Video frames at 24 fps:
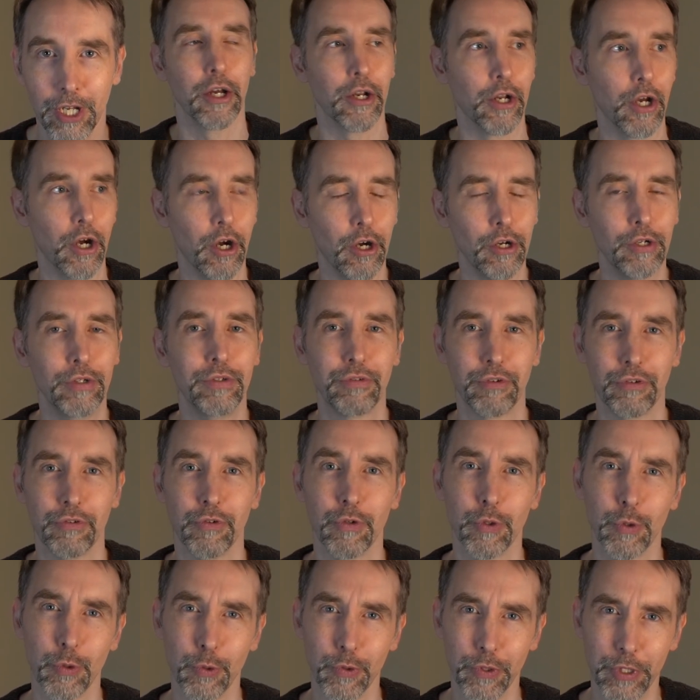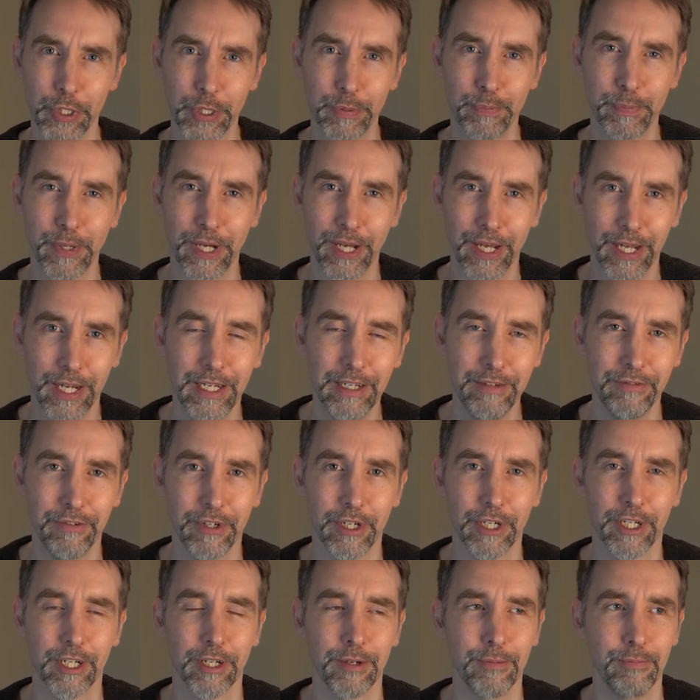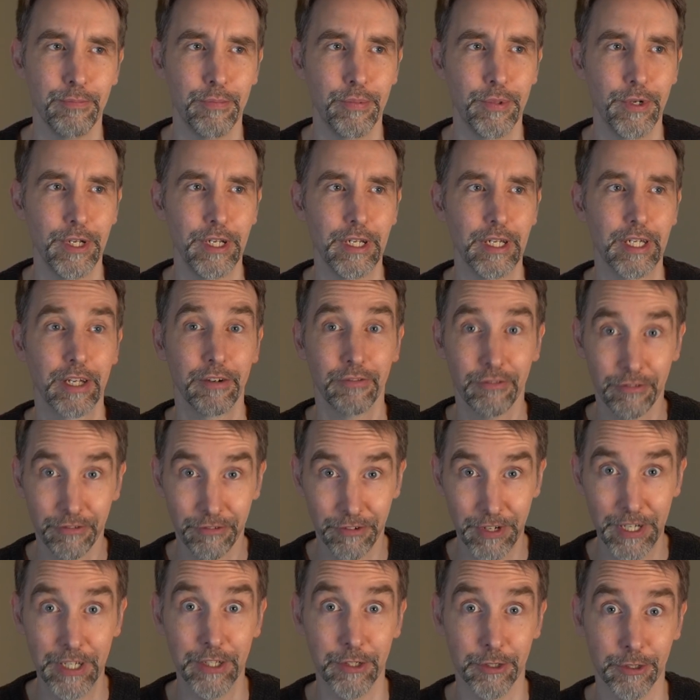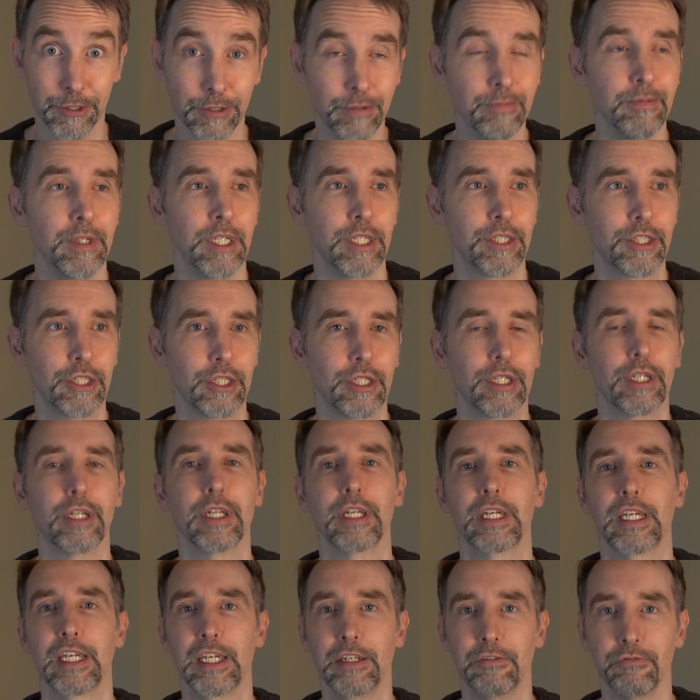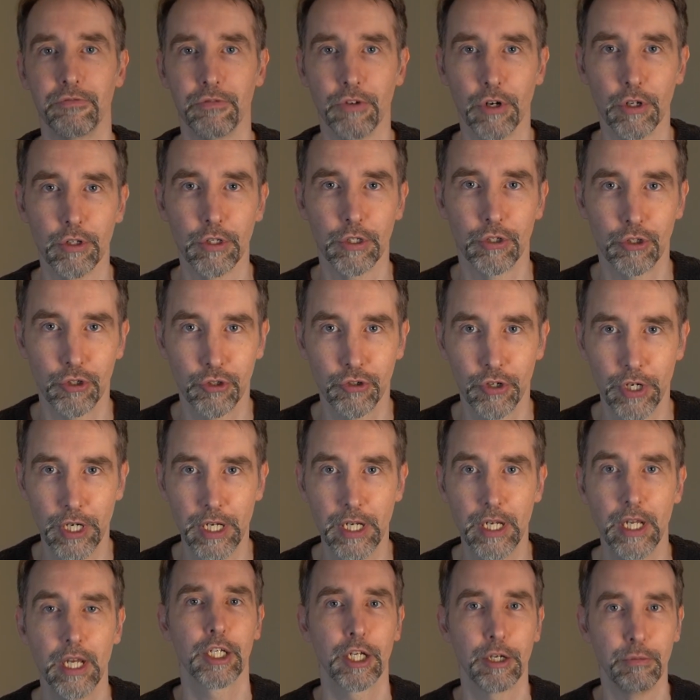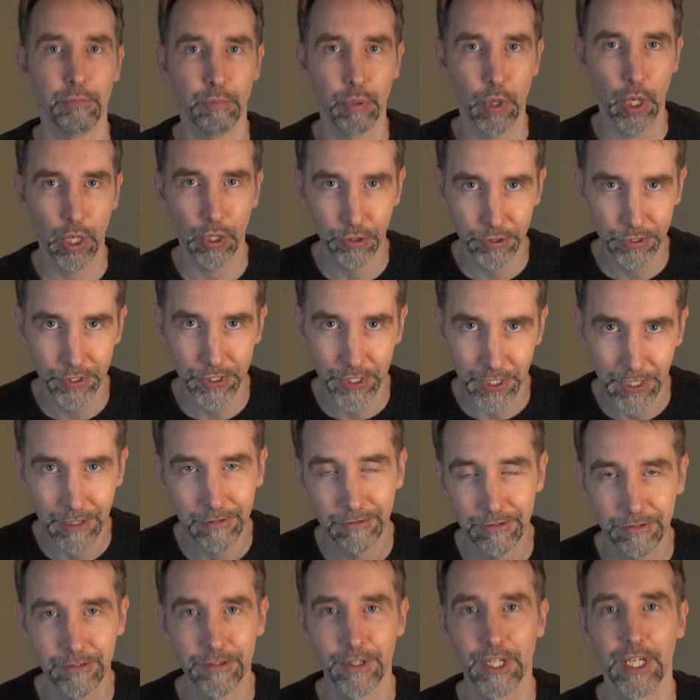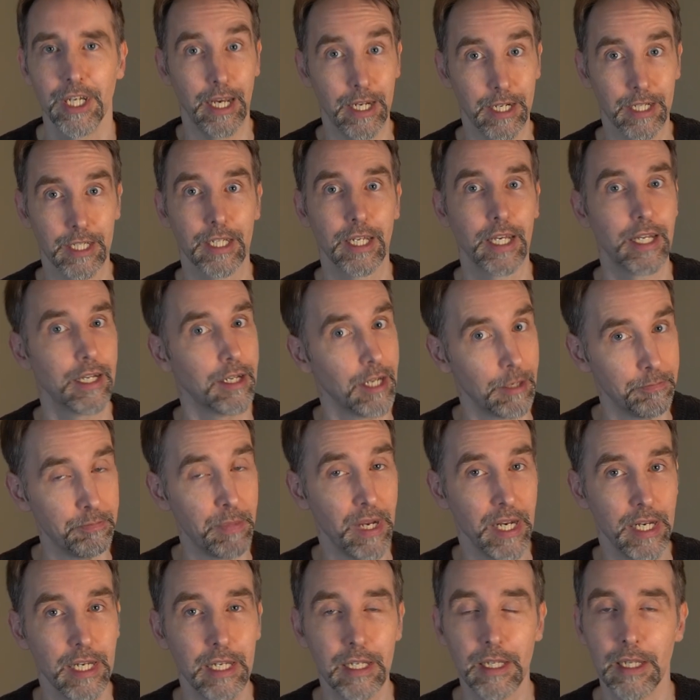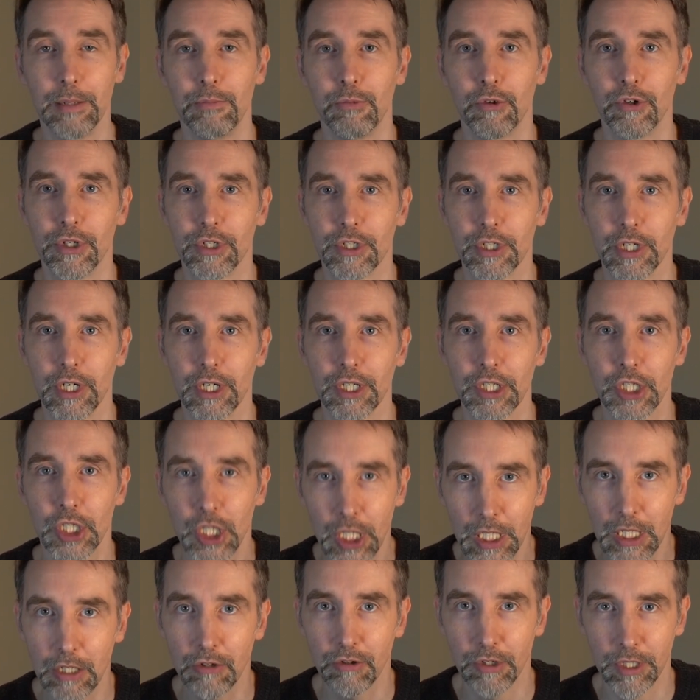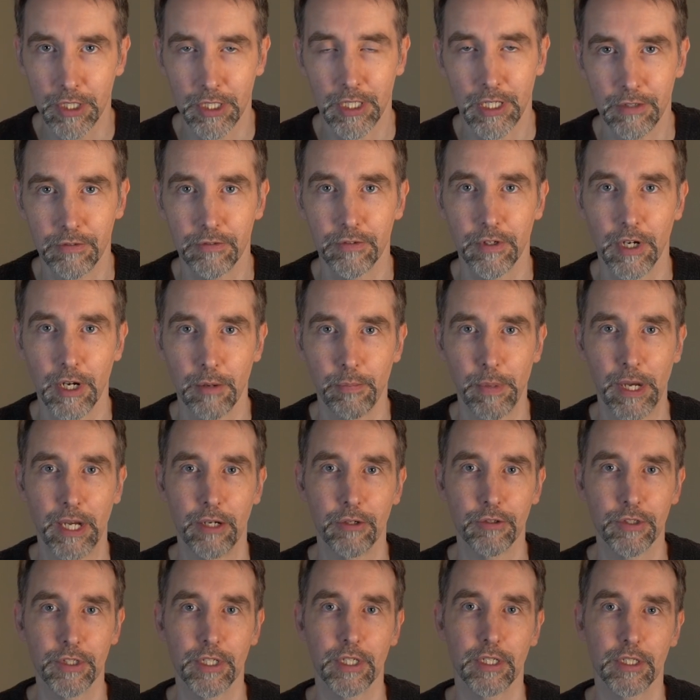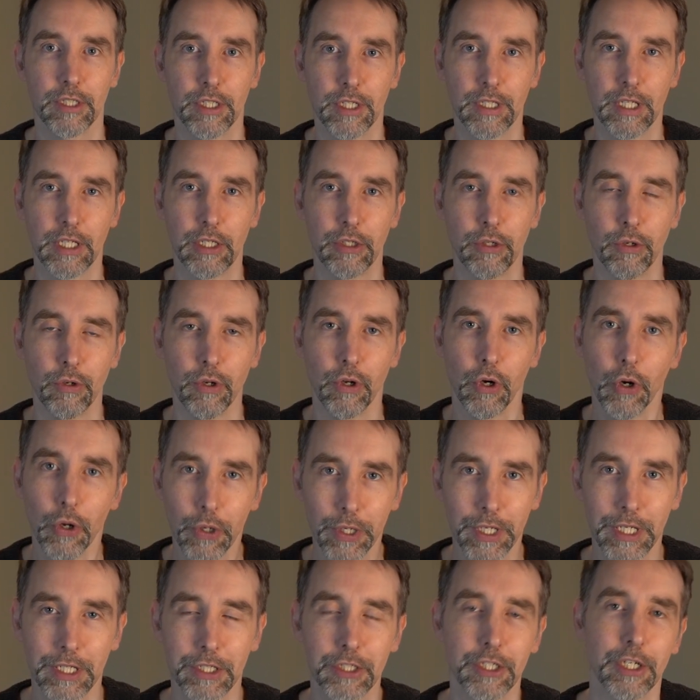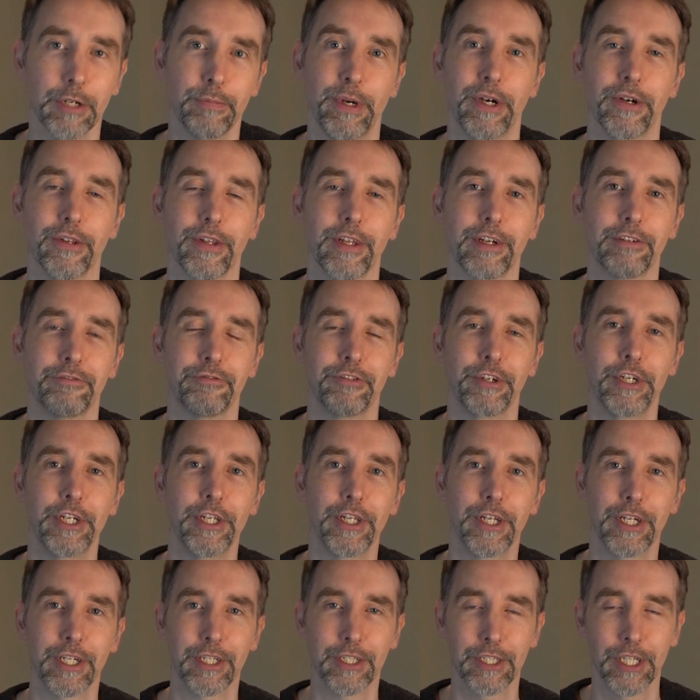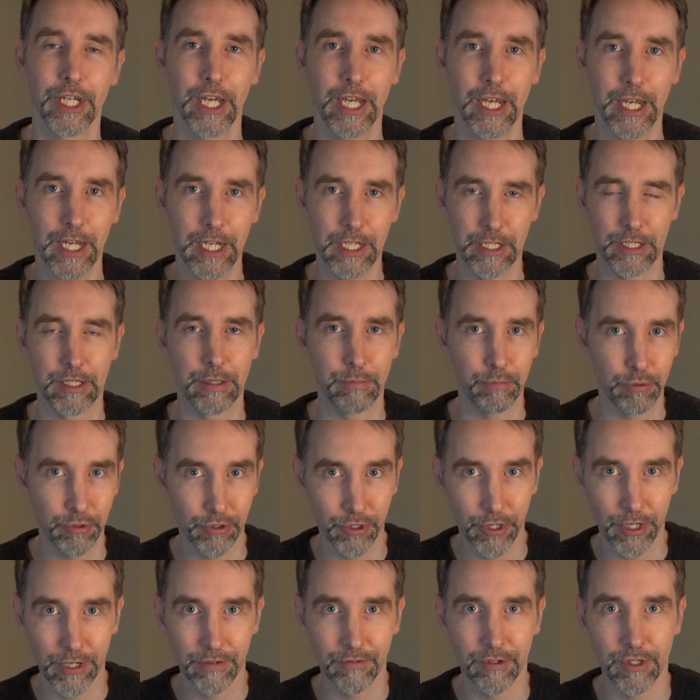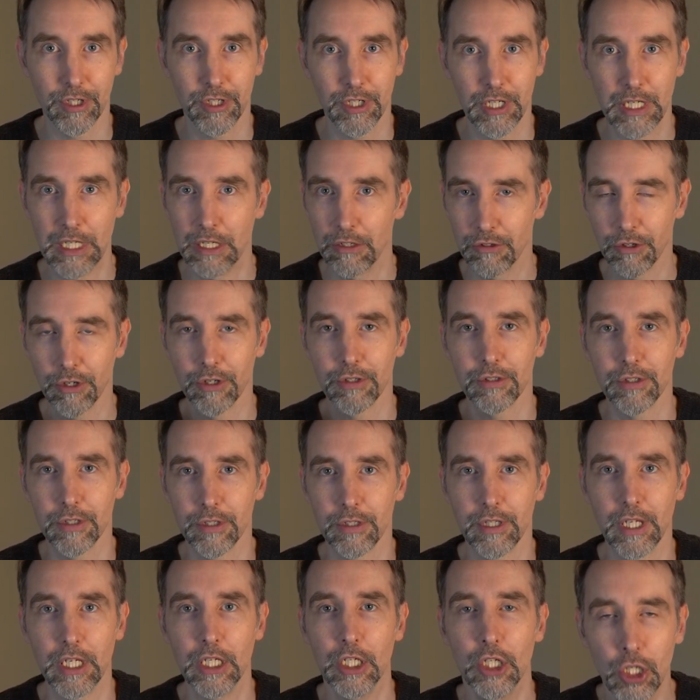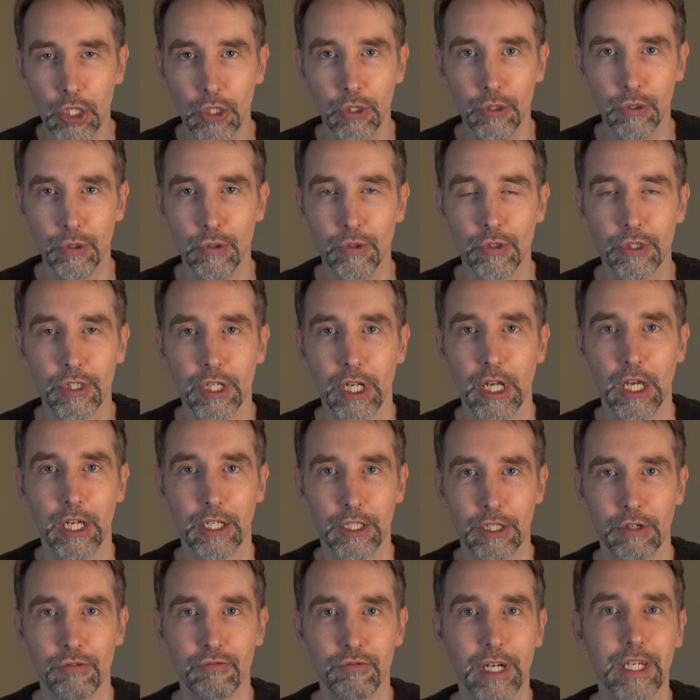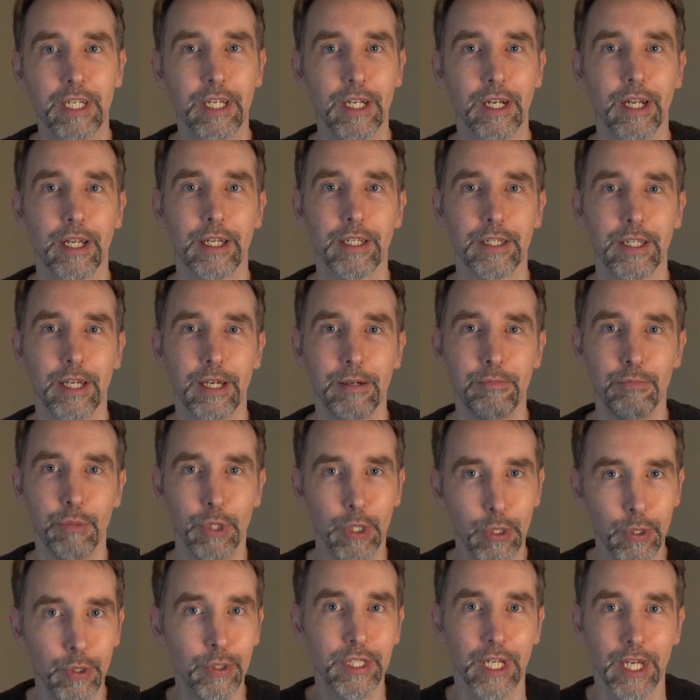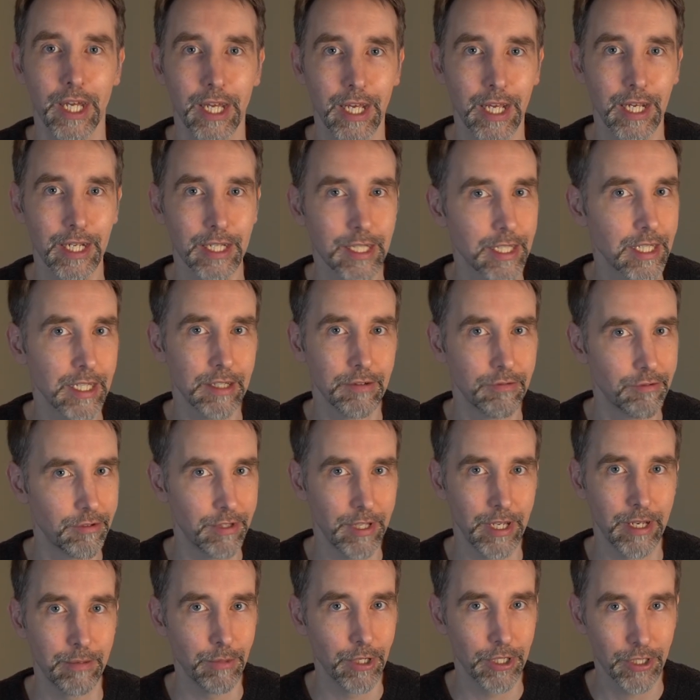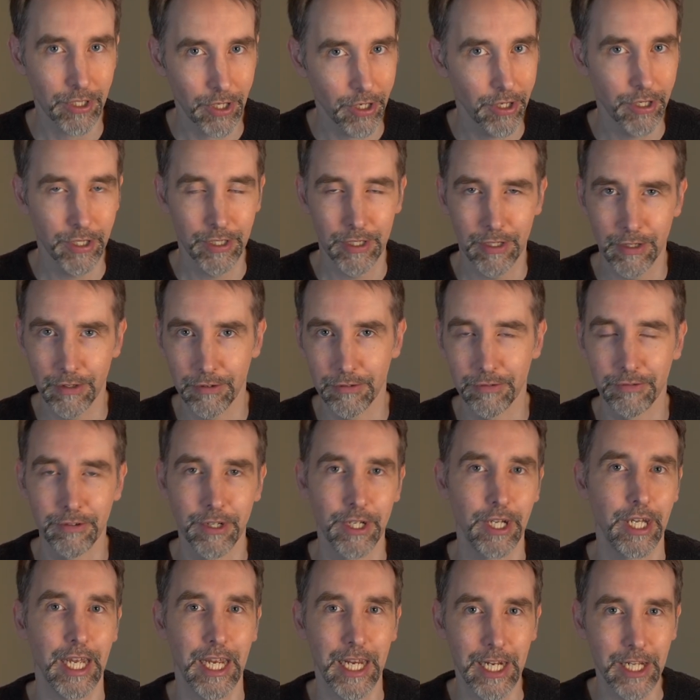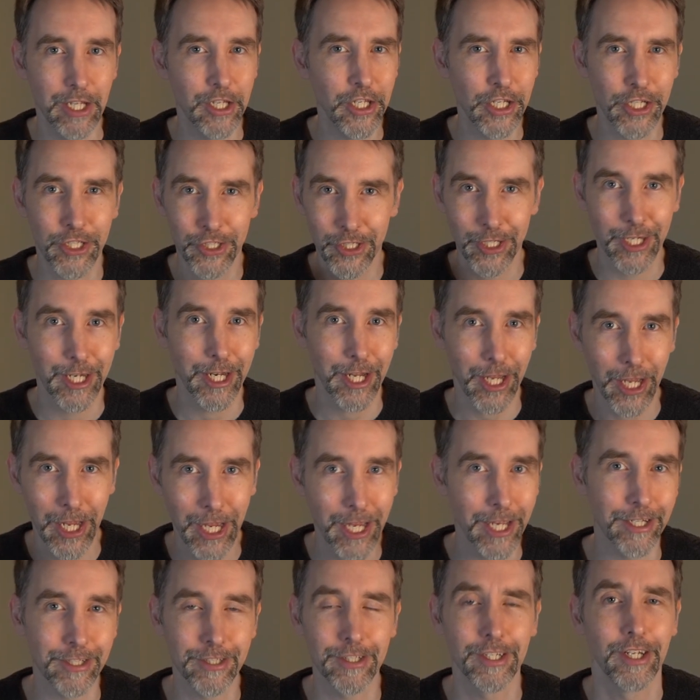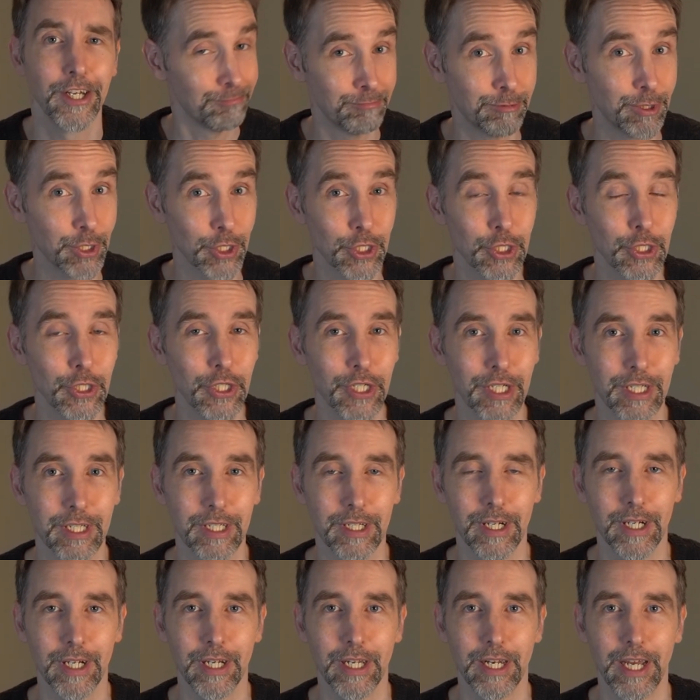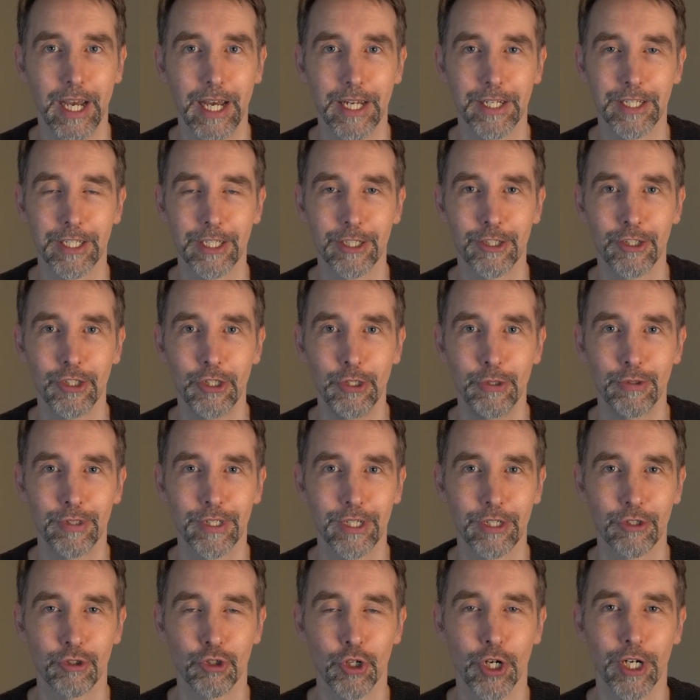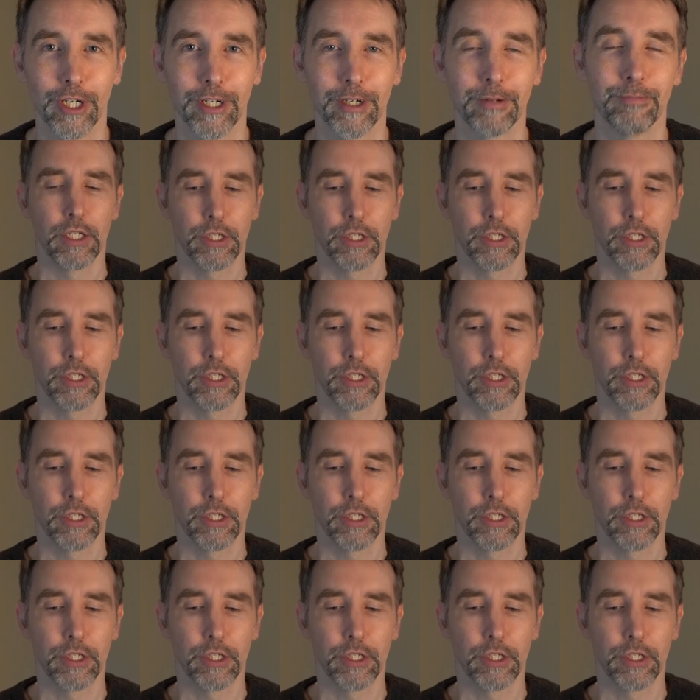And overall, this behavior can feel certainly involuntary, compulsive, and again, many limerents are secretive about it. So they're not honest about their feelings. It's a private secret that they use to regulate their mood and give them a kind of illicit hit, just like an addict using a drug.